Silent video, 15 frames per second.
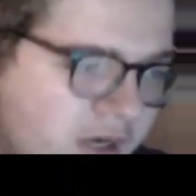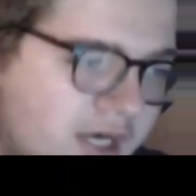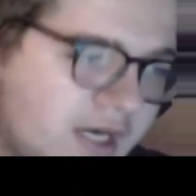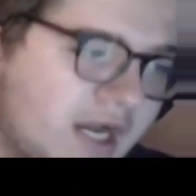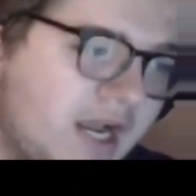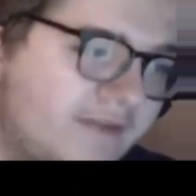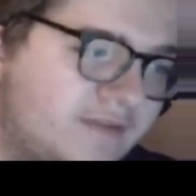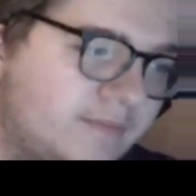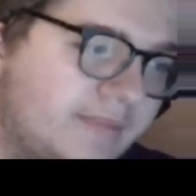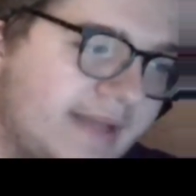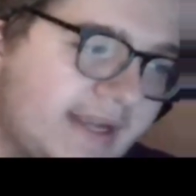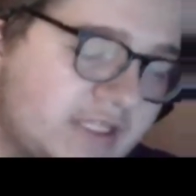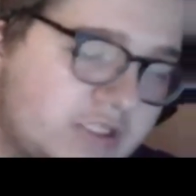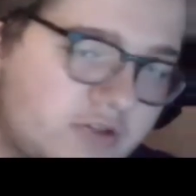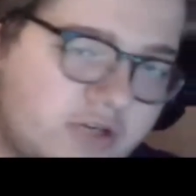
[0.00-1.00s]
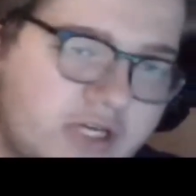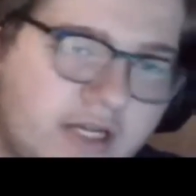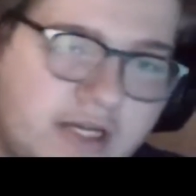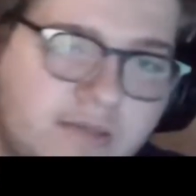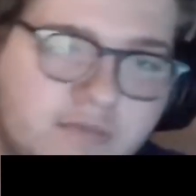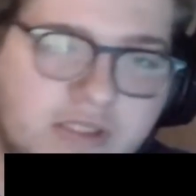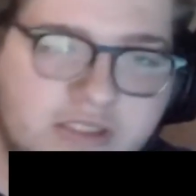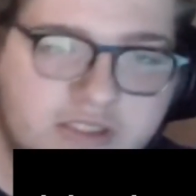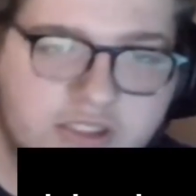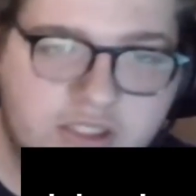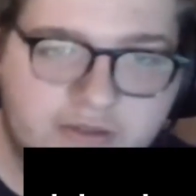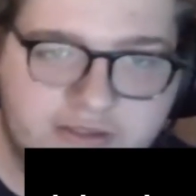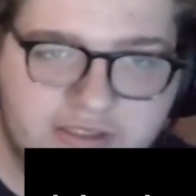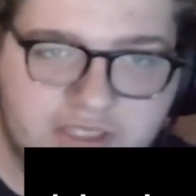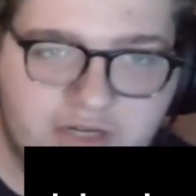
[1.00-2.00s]
have the black screen up because you know it's
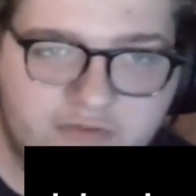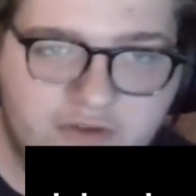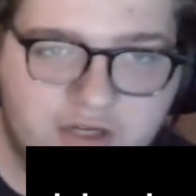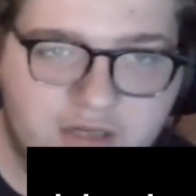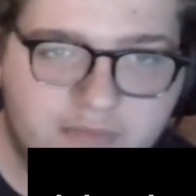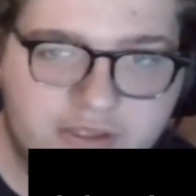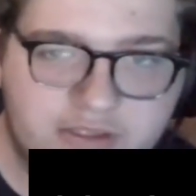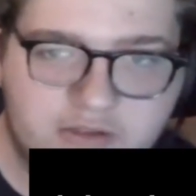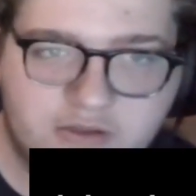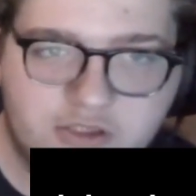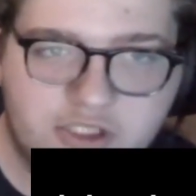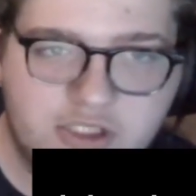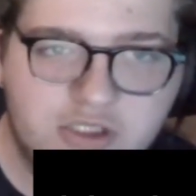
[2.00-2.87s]
covering up my screen.